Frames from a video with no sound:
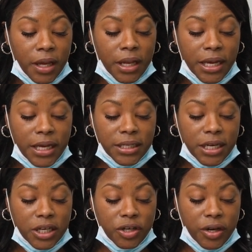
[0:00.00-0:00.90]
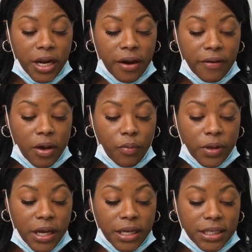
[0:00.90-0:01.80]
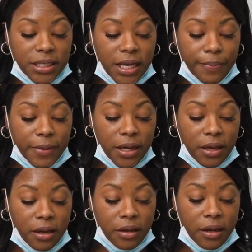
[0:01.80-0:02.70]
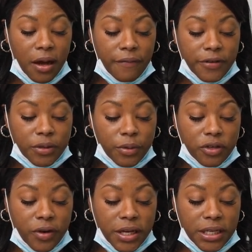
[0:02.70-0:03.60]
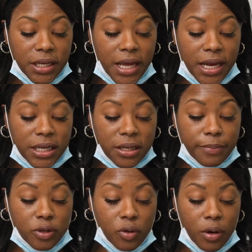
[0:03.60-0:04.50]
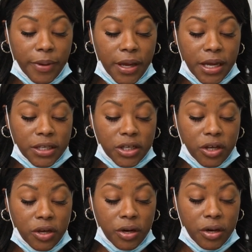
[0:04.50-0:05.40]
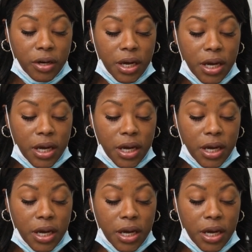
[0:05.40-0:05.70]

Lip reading: Cleans injured area with antiseptic. Covers with dressing that is absorbent and secured.